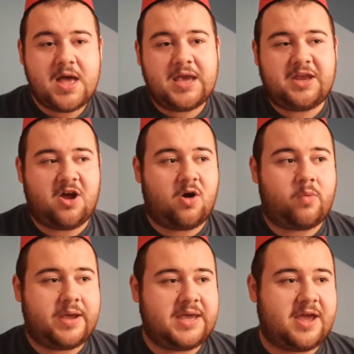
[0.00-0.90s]
You know,
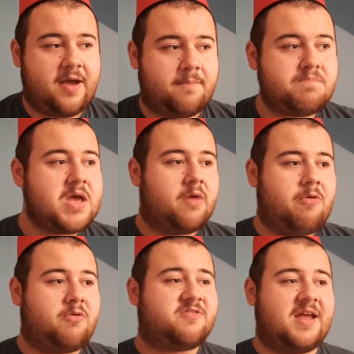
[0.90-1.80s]
we um, we
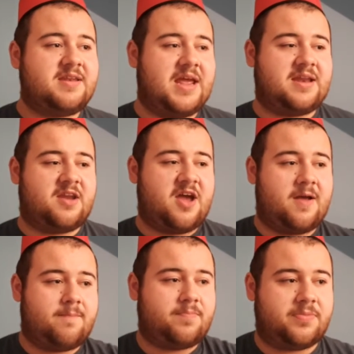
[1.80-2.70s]
were sending
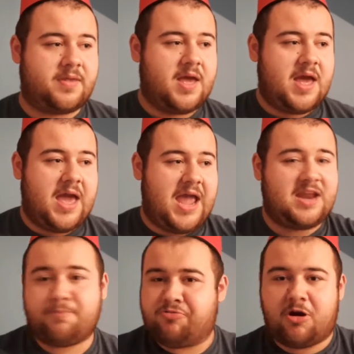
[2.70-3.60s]
um,
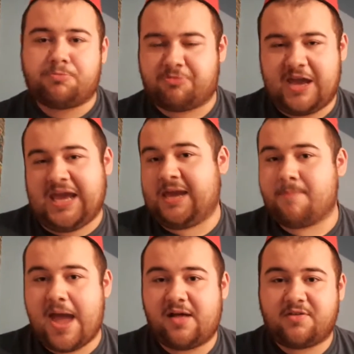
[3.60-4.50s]
inappropriate
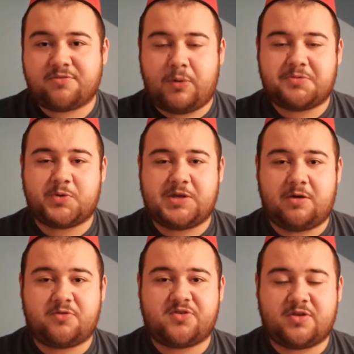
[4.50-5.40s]
emails, which were
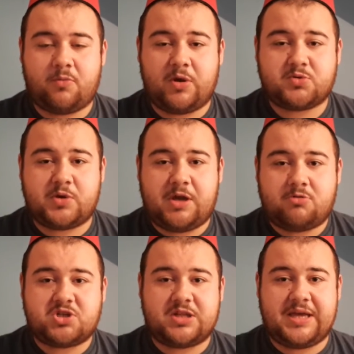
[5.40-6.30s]
usually which were
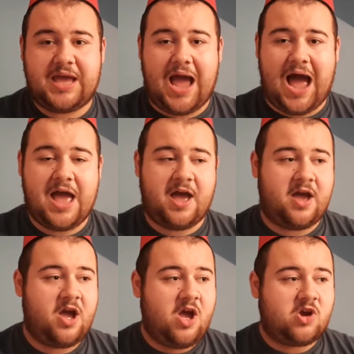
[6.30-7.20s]
usually
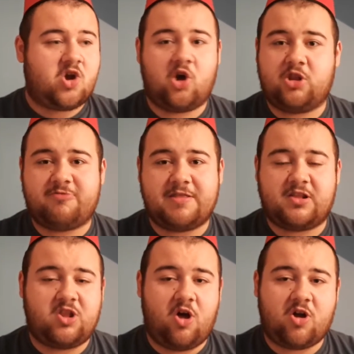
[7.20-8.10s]
uh, coloring the
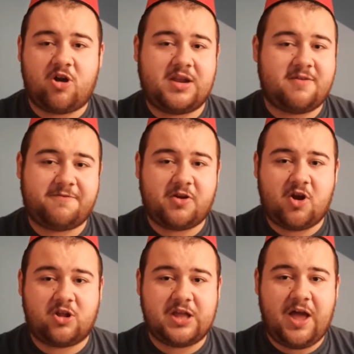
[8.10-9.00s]
logo in a different
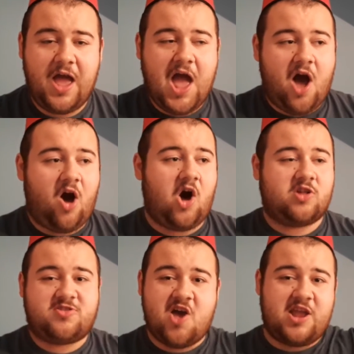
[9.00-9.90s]
color or
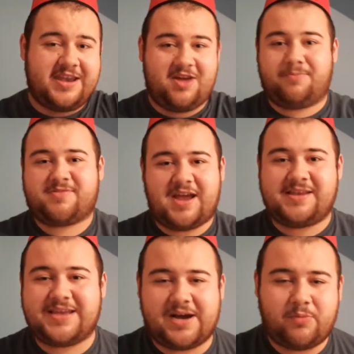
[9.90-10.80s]
turning it
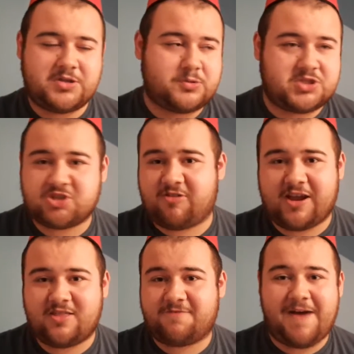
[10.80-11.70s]
upside down, which would
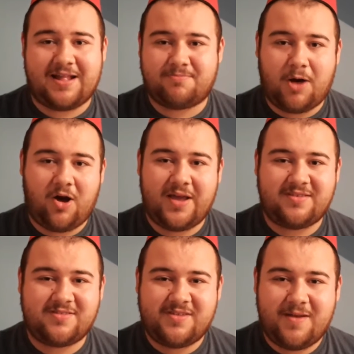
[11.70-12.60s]
trigger the
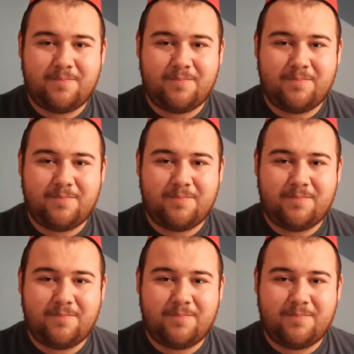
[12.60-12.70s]
fanboys.